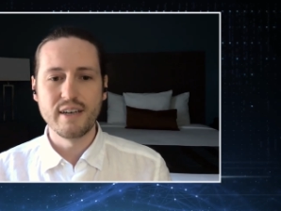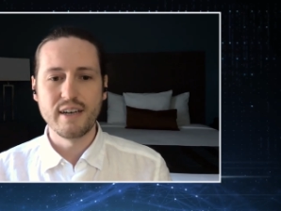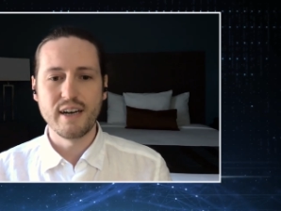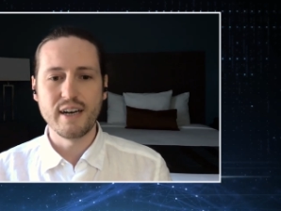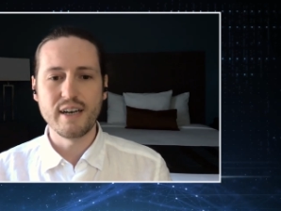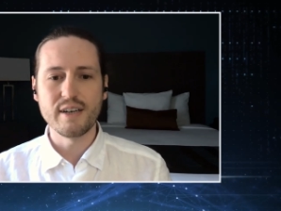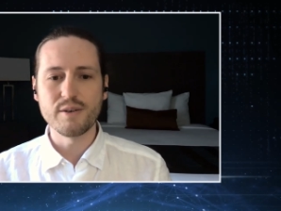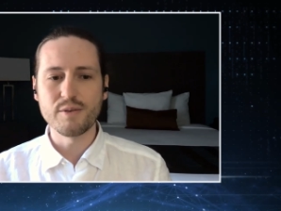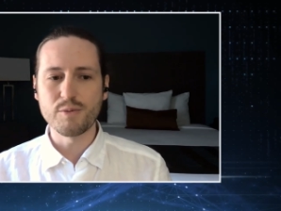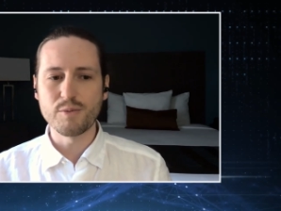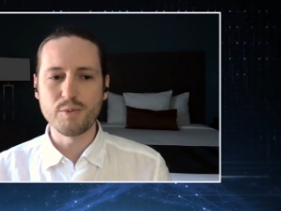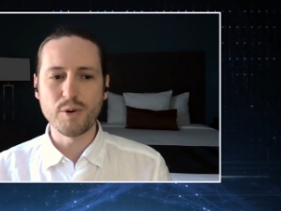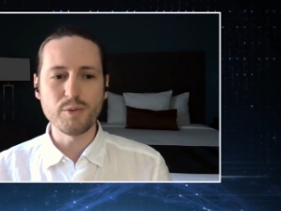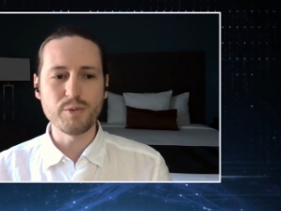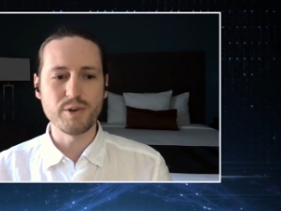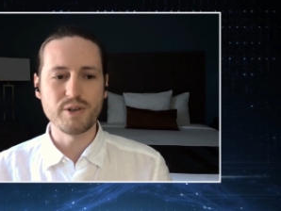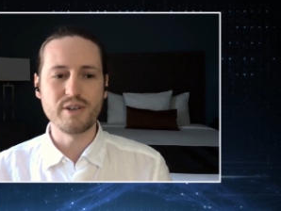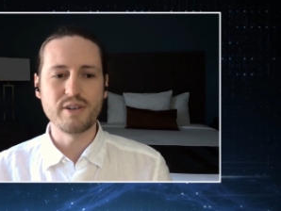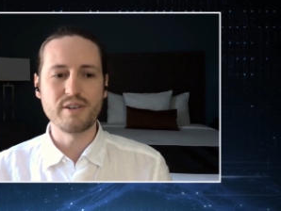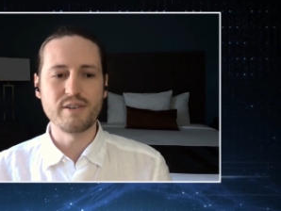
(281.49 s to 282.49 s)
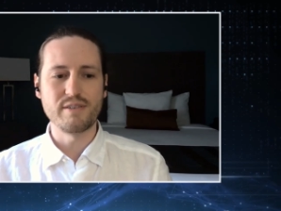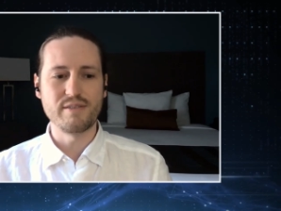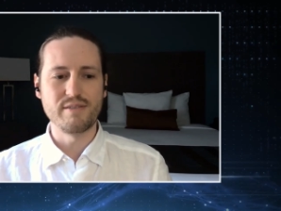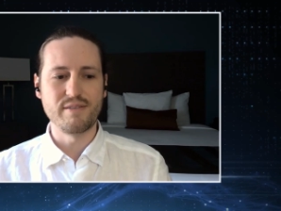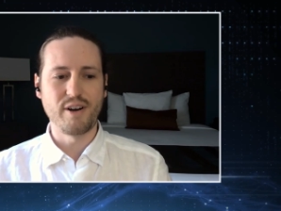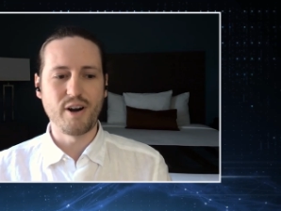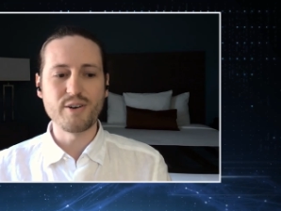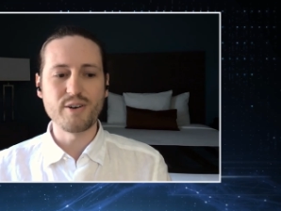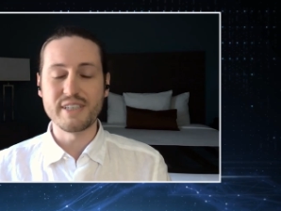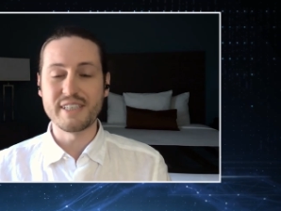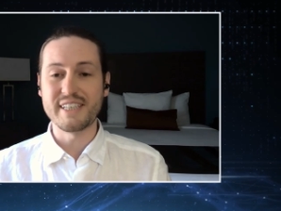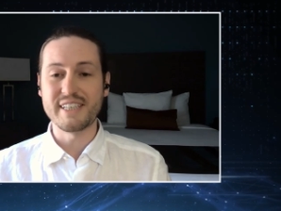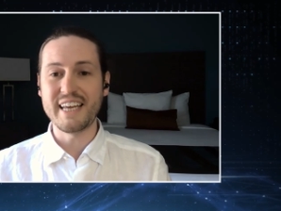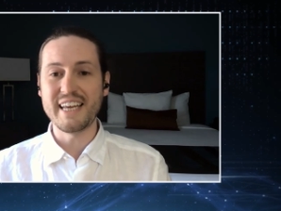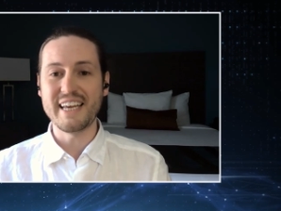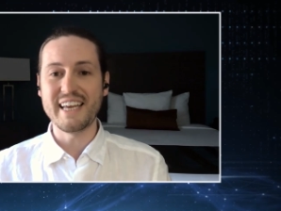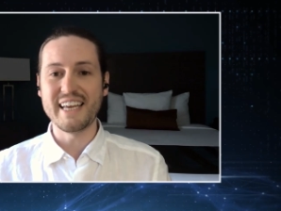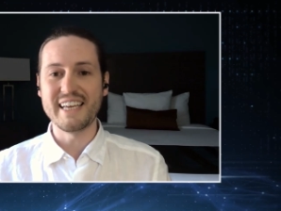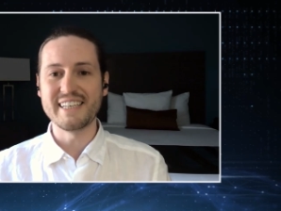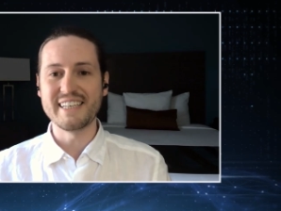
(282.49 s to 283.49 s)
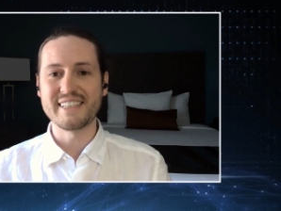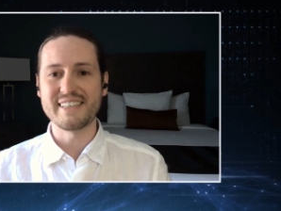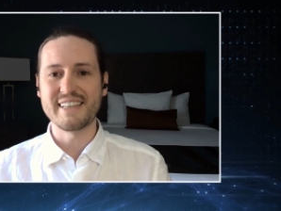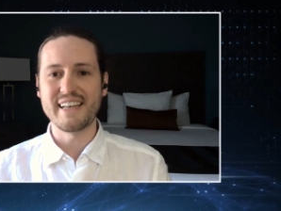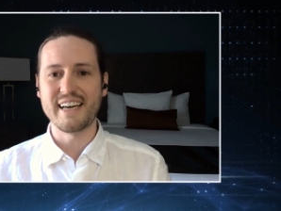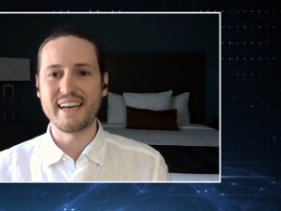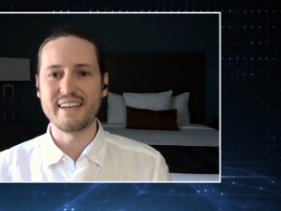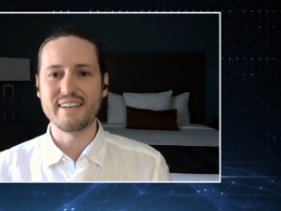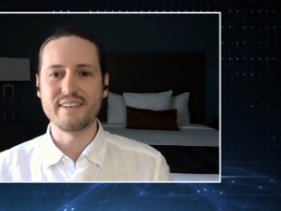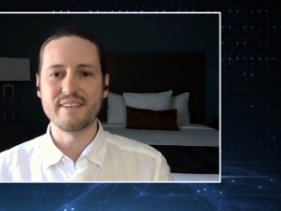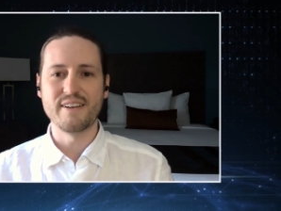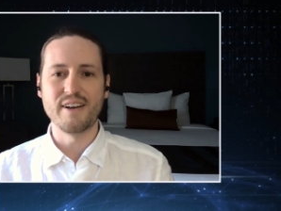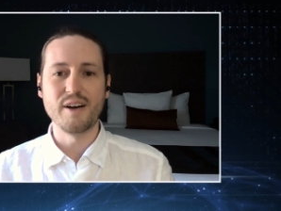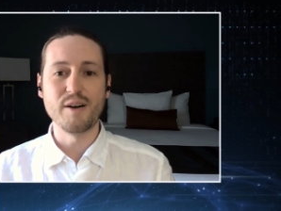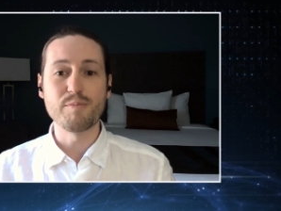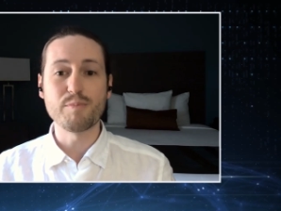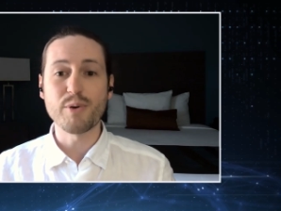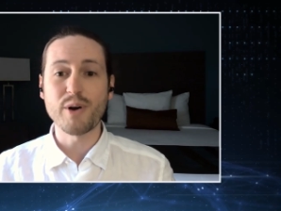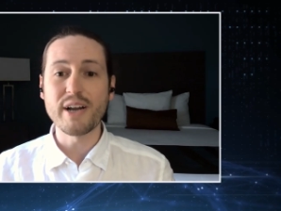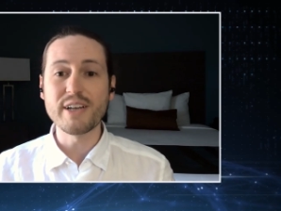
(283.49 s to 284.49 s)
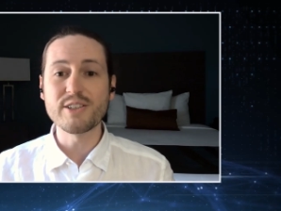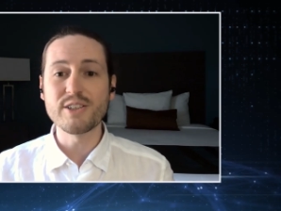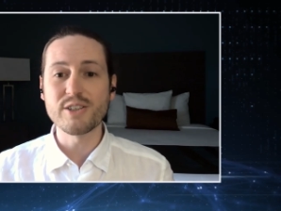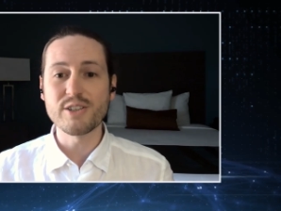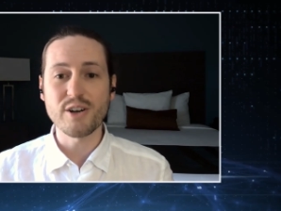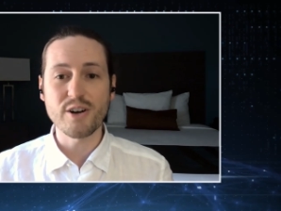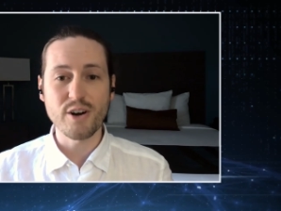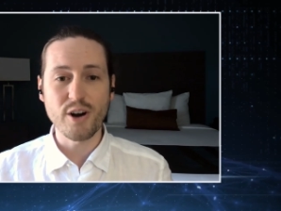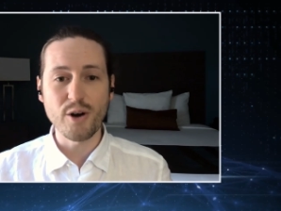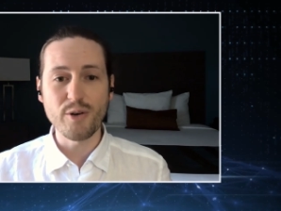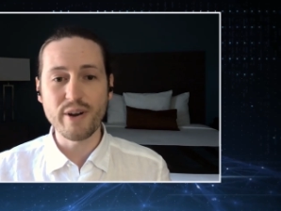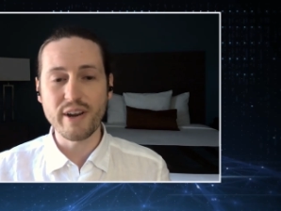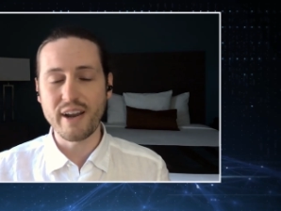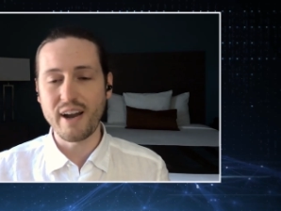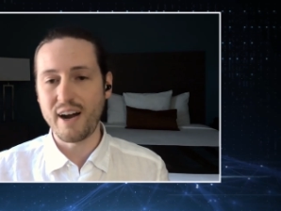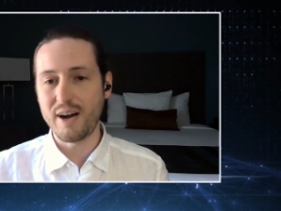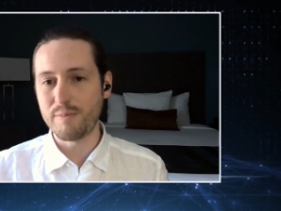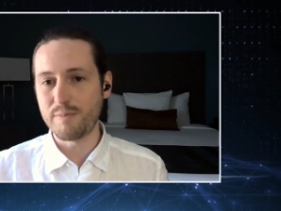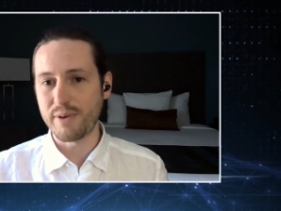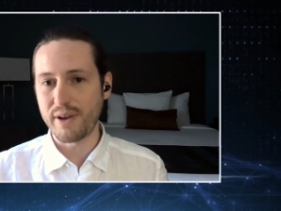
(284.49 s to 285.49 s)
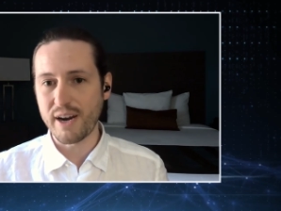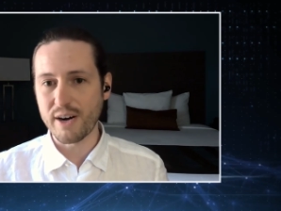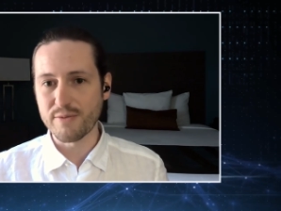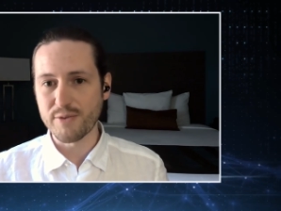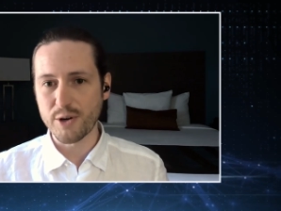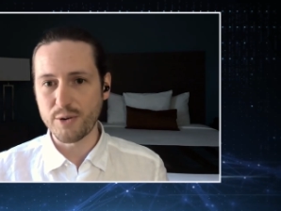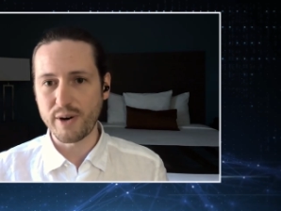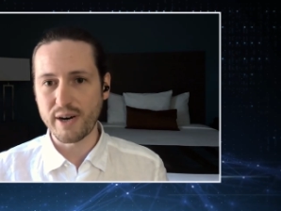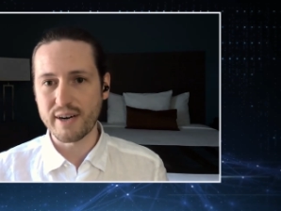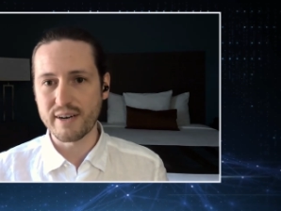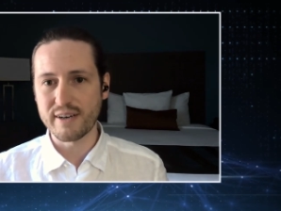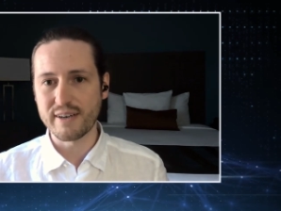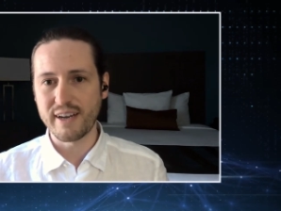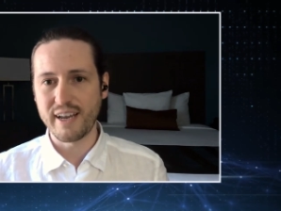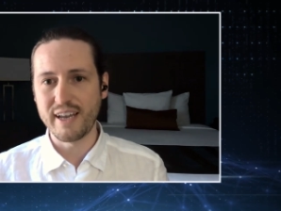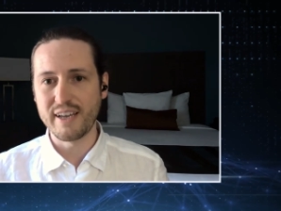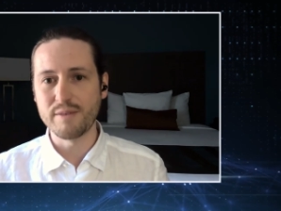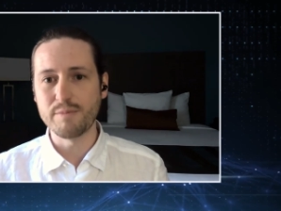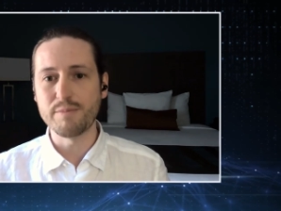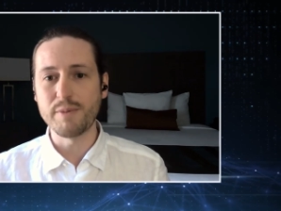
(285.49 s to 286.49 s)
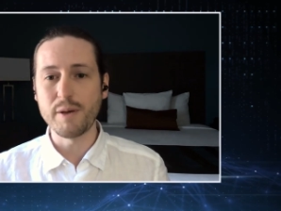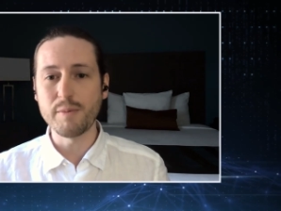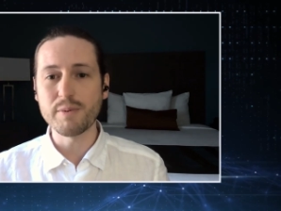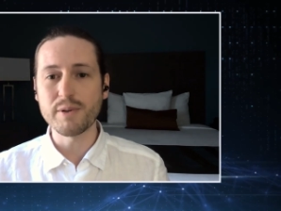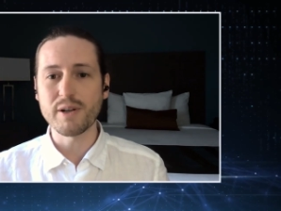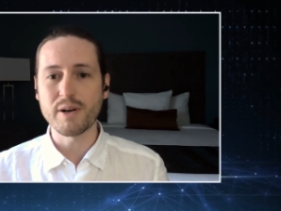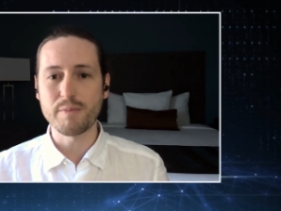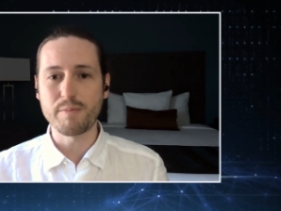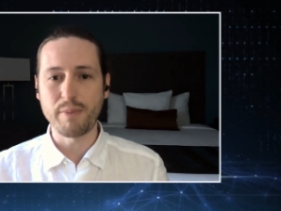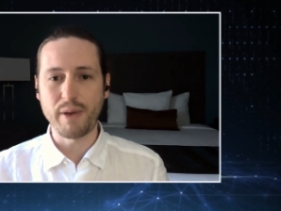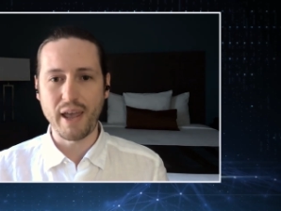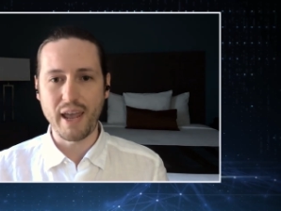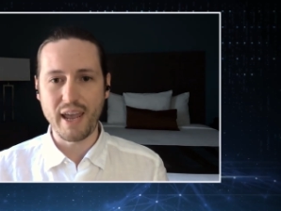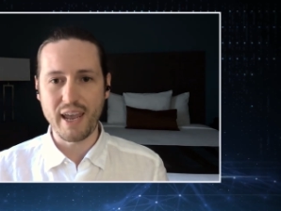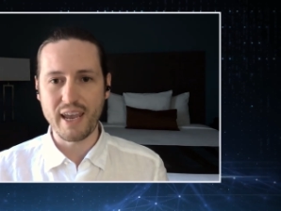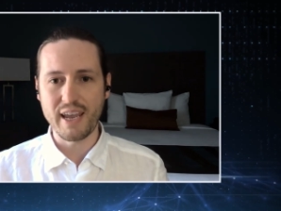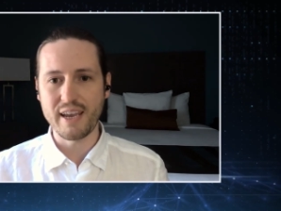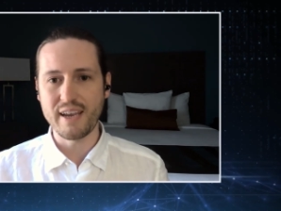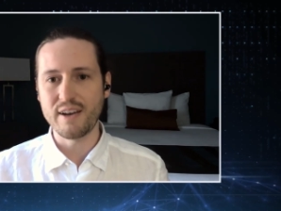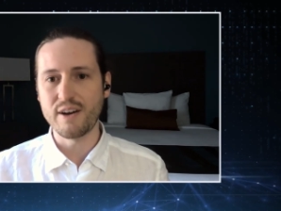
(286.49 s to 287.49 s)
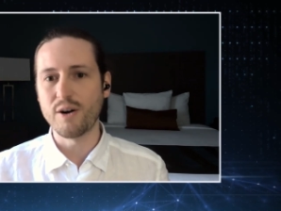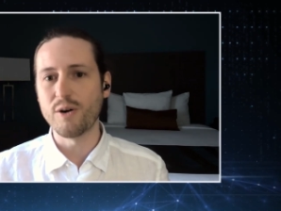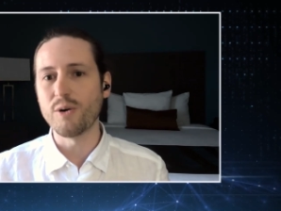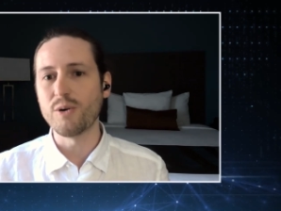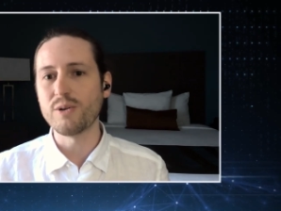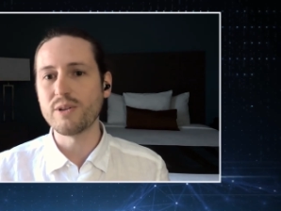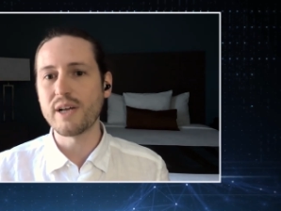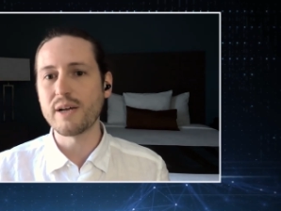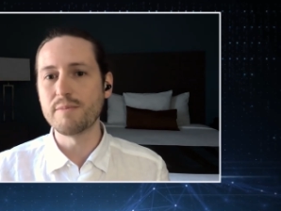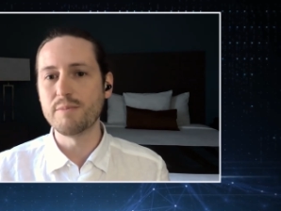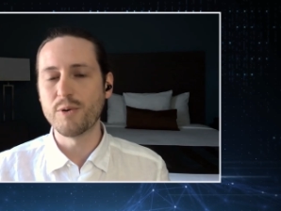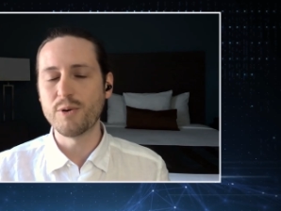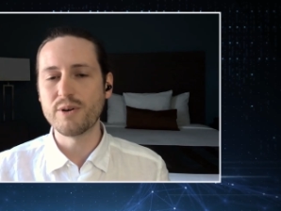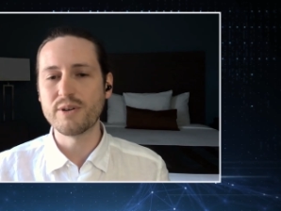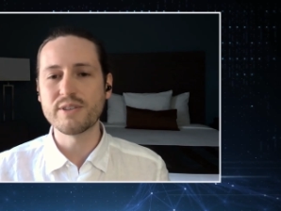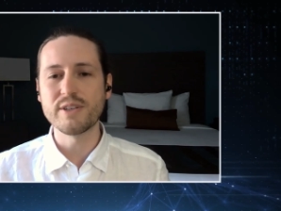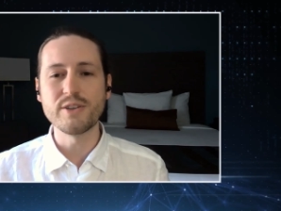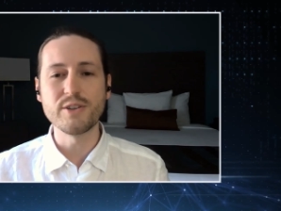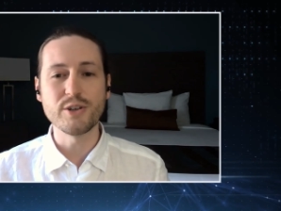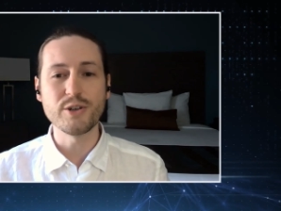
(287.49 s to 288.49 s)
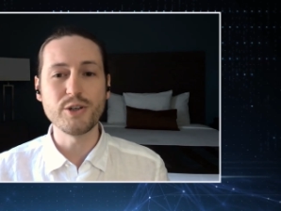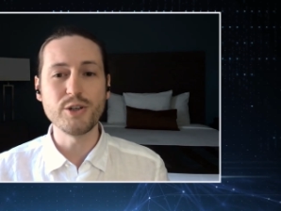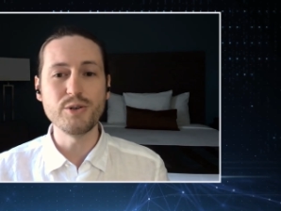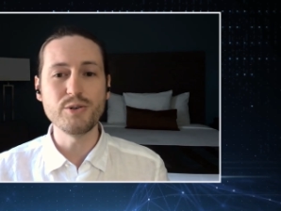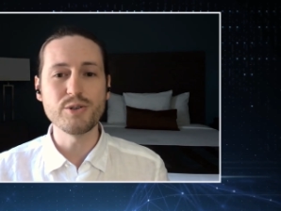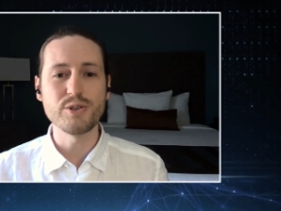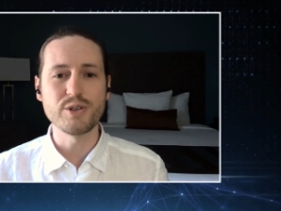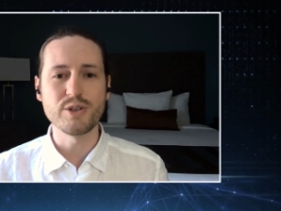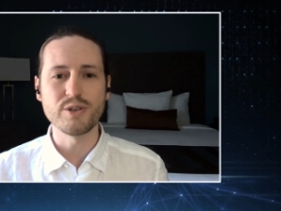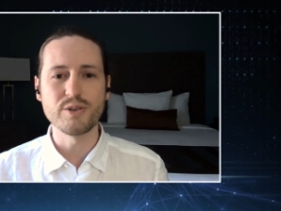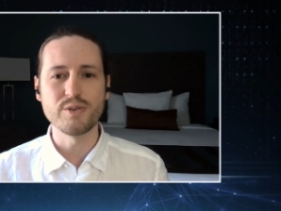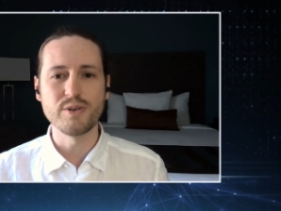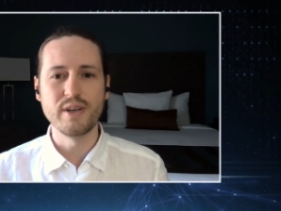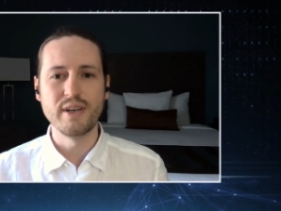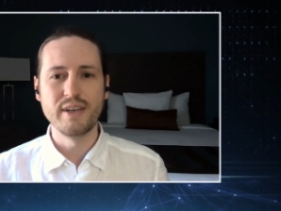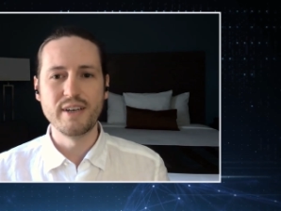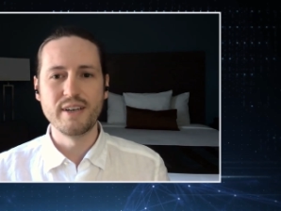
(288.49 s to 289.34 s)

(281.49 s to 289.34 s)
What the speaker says: What we're already seeing is that prices are going up everywhere and people are paying a whole lot more than they're used to.